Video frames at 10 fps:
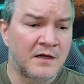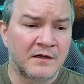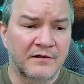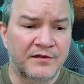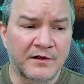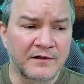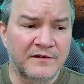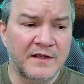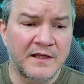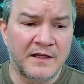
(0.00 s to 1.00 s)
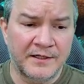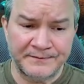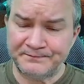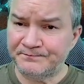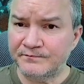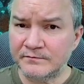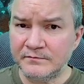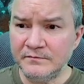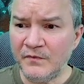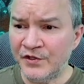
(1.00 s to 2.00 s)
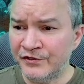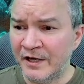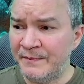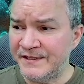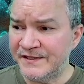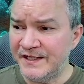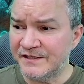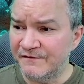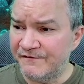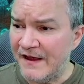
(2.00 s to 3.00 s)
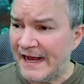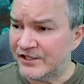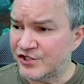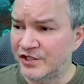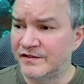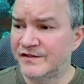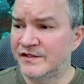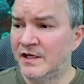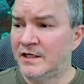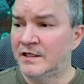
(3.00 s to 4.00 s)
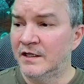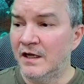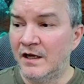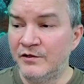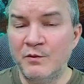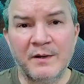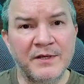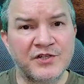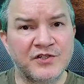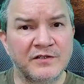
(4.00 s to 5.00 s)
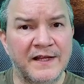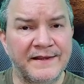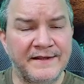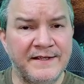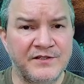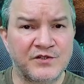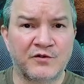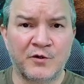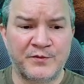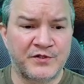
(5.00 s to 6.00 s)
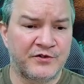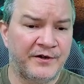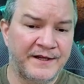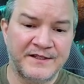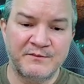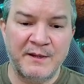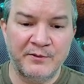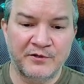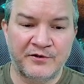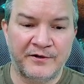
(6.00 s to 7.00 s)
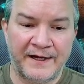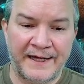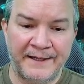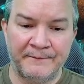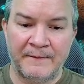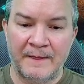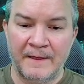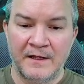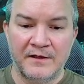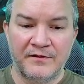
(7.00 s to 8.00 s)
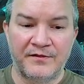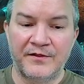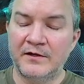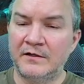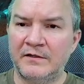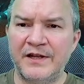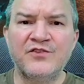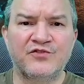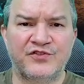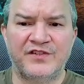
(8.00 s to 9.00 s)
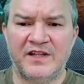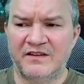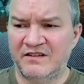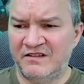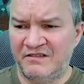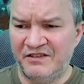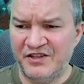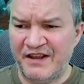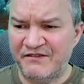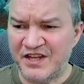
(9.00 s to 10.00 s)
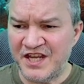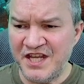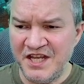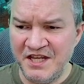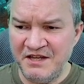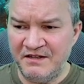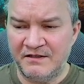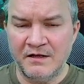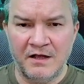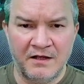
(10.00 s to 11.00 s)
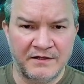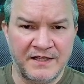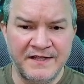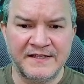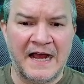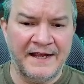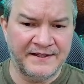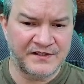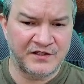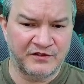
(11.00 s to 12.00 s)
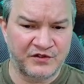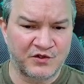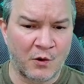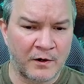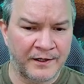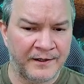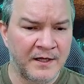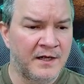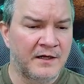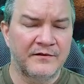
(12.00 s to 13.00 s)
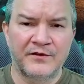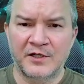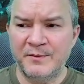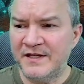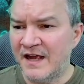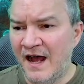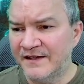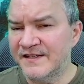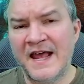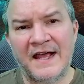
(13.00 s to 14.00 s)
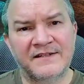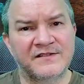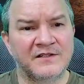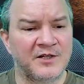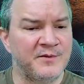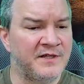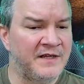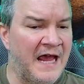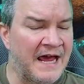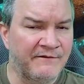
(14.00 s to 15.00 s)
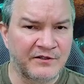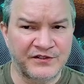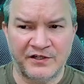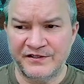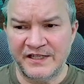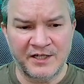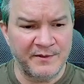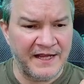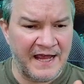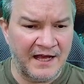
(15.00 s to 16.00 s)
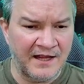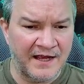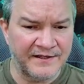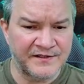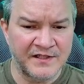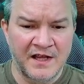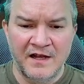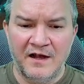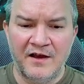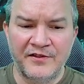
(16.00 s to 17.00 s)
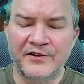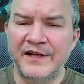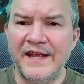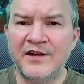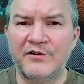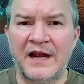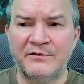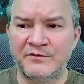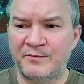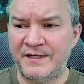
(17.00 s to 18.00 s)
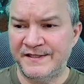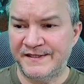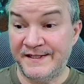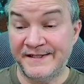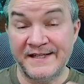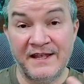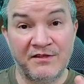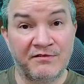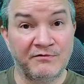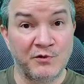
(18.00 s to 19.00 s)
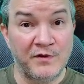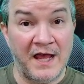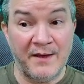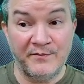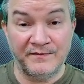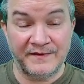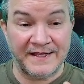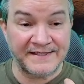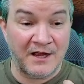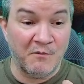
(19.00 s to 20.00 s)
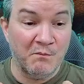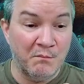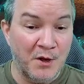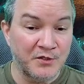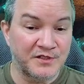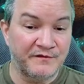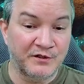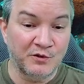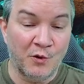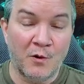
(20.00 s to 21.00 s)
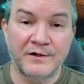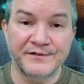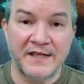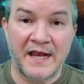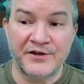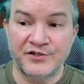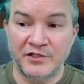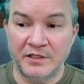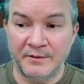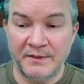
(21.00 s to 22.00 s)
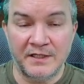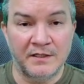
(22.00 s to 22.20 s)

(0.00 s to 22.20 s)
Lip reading: Third thing here, your NPCs and factions, you want to make sure that these groups you're creating, these people you're creating, they're interesting. They have key tie-ins to your story. They're going to be contacts. They're going to be adversaries. They're going to be allies. They're going to interact with your PCs, and through them, that's how most of your lore is actually going to be